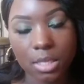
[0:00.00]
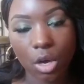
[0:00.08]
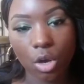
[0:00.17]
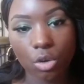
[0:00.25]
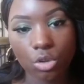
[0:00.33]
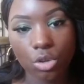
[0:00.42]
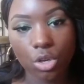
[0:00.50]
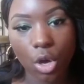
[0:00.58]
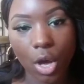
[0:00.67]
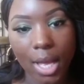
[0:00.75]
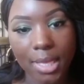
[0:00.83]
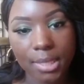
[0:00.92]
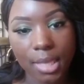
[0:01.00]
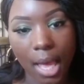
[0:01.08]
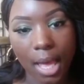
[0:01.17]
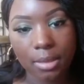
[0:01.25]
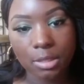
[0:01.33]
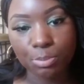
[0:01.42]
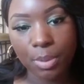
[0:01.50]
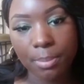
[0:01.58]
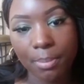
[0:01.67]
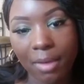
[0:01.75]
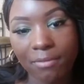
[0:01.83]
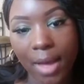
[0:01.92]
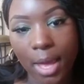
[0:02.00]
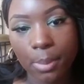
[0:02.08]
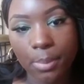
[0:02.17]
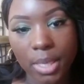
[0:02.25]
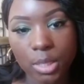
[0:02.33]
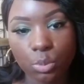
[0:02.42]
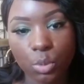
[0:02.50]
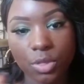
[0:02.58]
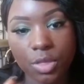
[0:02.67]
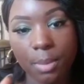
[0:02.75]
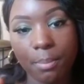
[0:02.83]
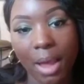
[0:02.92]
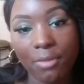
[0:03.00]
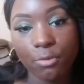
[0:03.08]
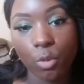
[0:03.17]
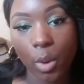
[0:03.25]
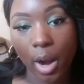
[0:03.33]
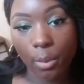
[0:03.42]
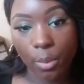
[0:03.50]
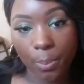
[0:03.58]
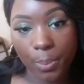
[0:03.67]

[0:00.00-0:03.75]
So, you know, I split my vitamins within my 4-hour